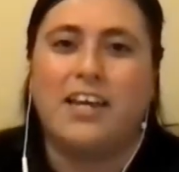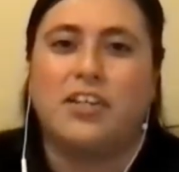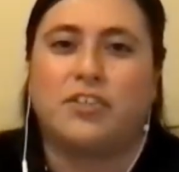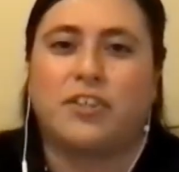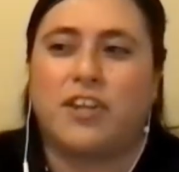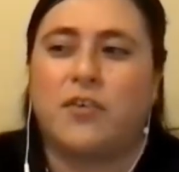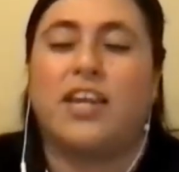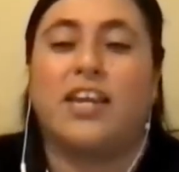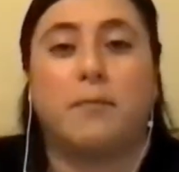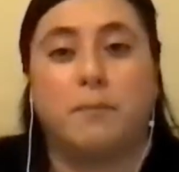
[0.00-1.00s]
so that you
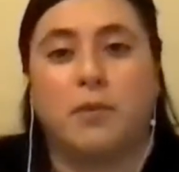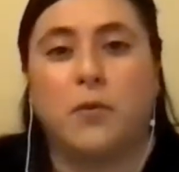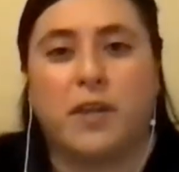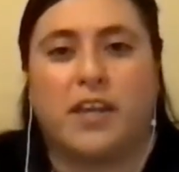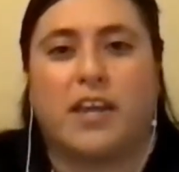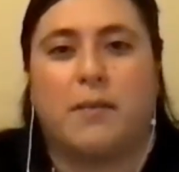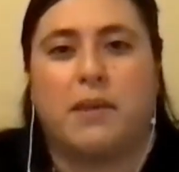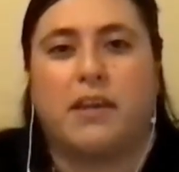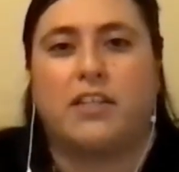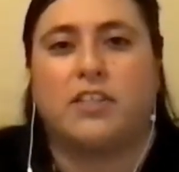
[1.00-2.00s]
can keep doing it,
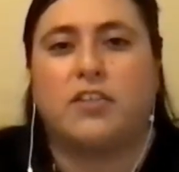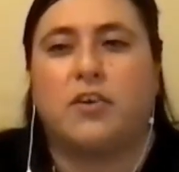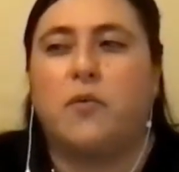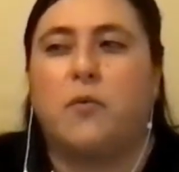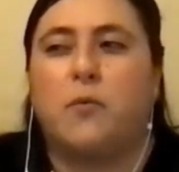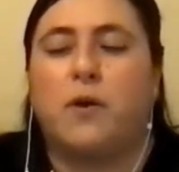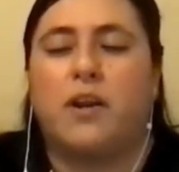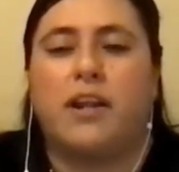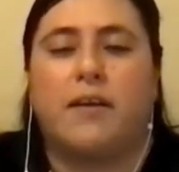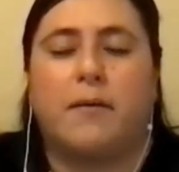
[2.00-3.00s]
because you don't want
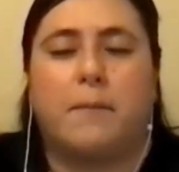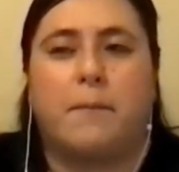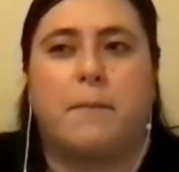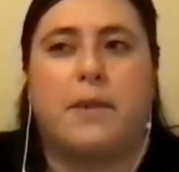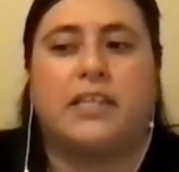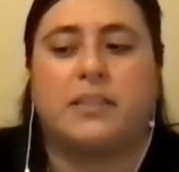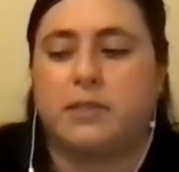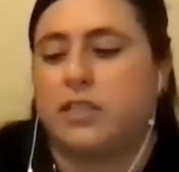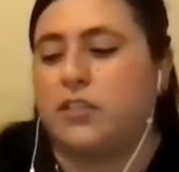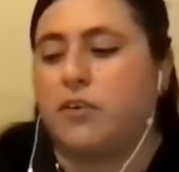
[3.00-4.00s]
to make
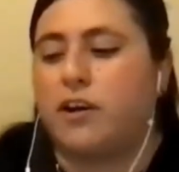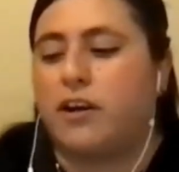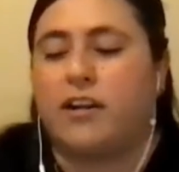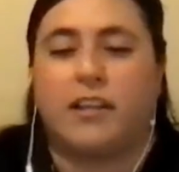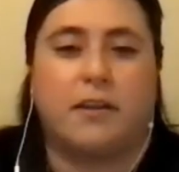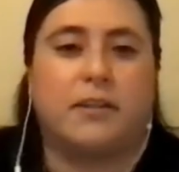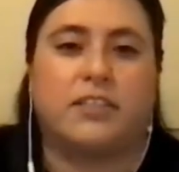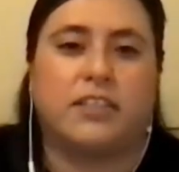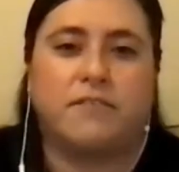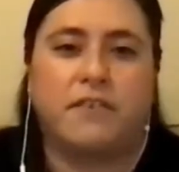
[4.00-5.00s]
something so hard that it
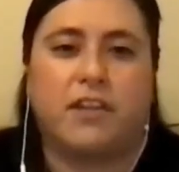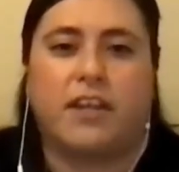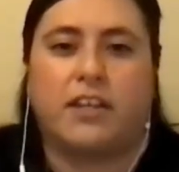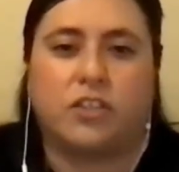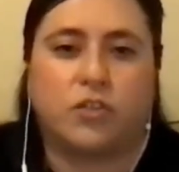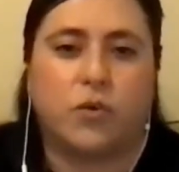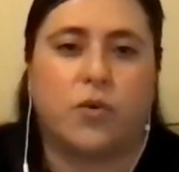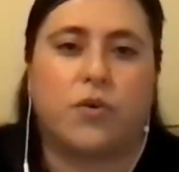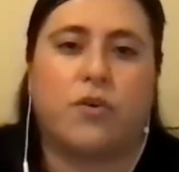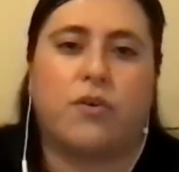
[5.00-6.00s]
starts to feel like a
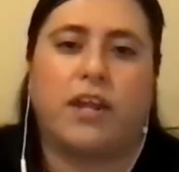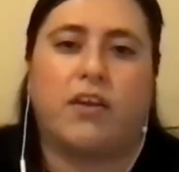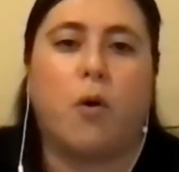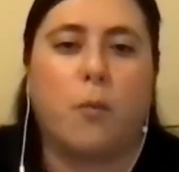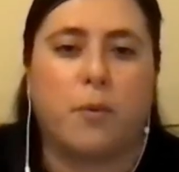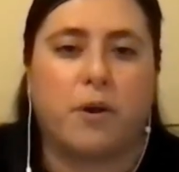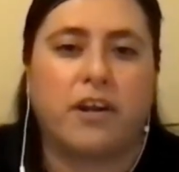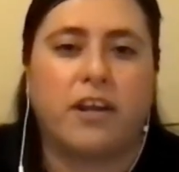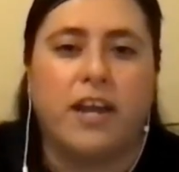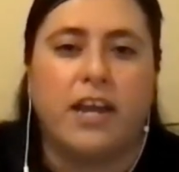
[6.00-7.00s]
chore or like
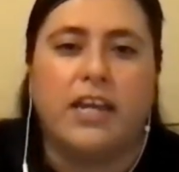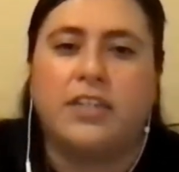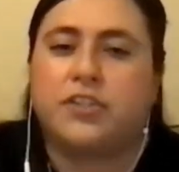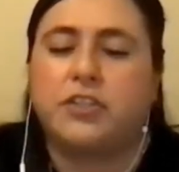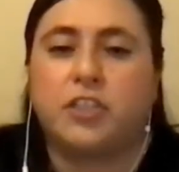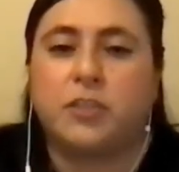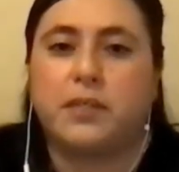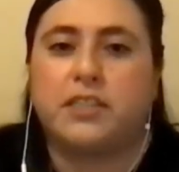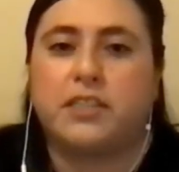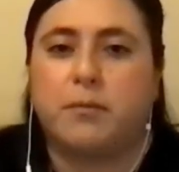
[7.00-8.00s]
homework. It should just be
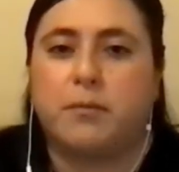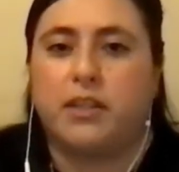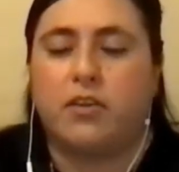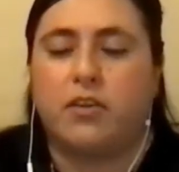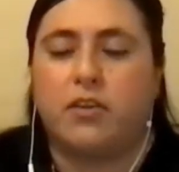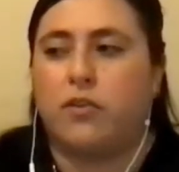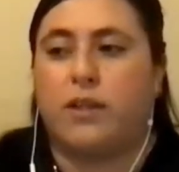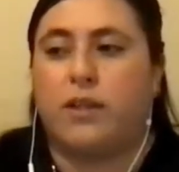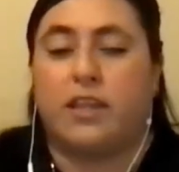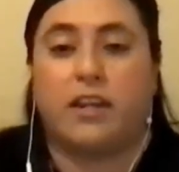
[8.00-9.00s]
something that you
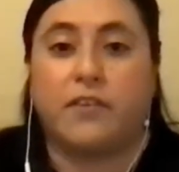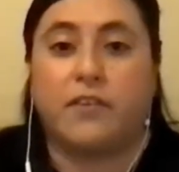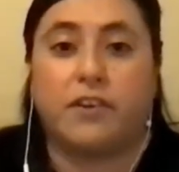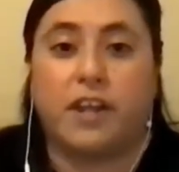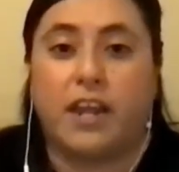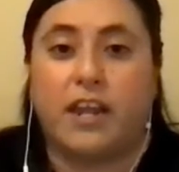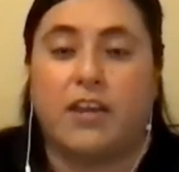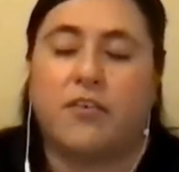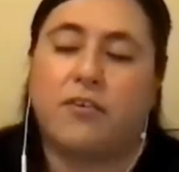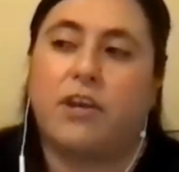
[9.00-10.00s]
do at the end of your day, and
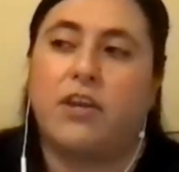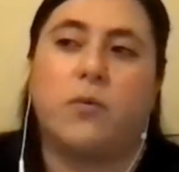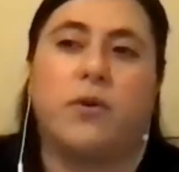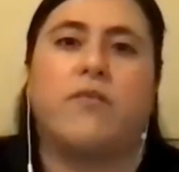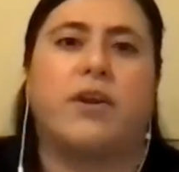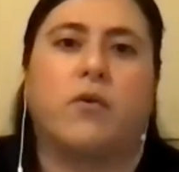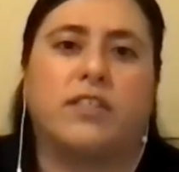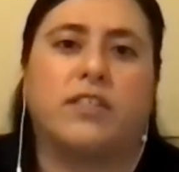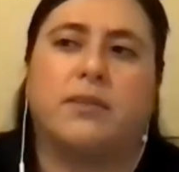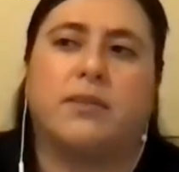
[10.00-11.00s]
you want to record
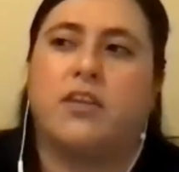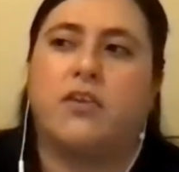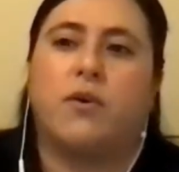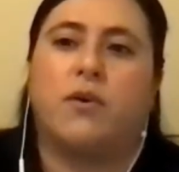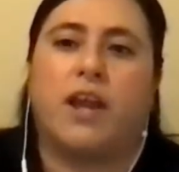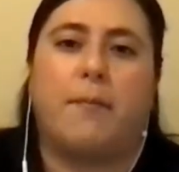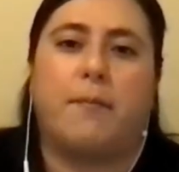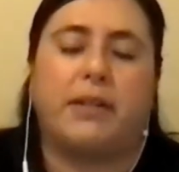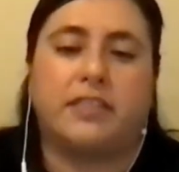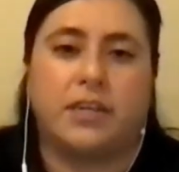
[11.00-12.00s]
something that
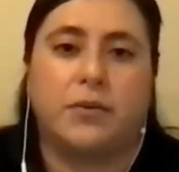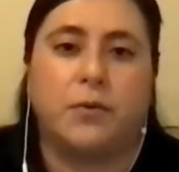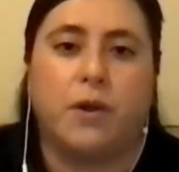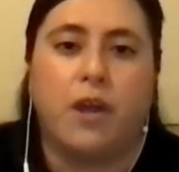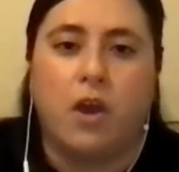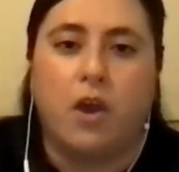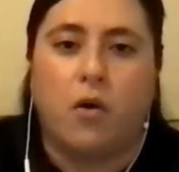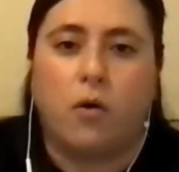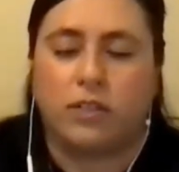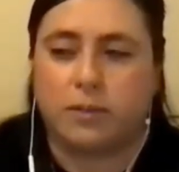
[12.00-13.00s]
happened to you,
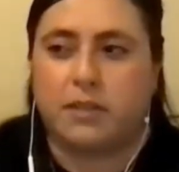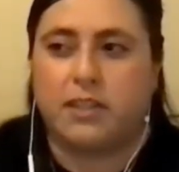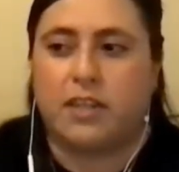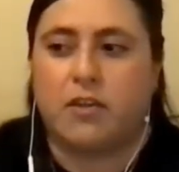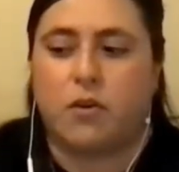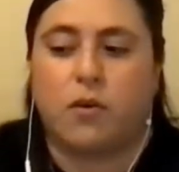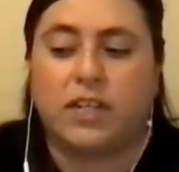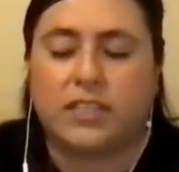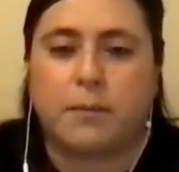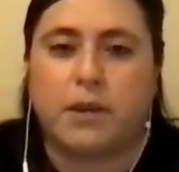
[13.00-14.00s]
or something that you
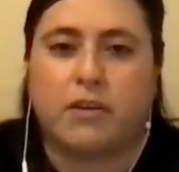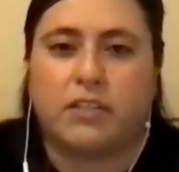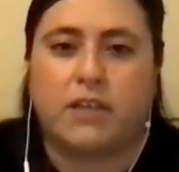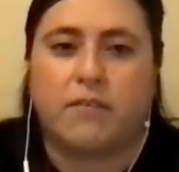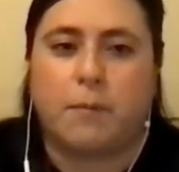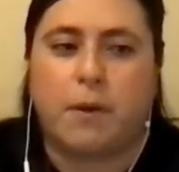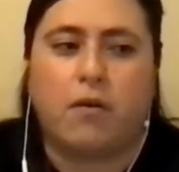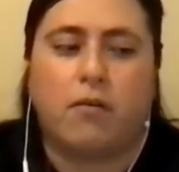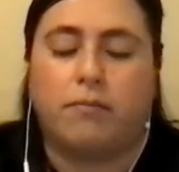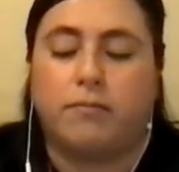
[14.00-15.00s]
noticed about yourself.
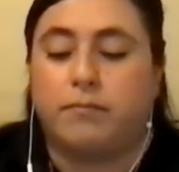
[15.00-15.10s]
About,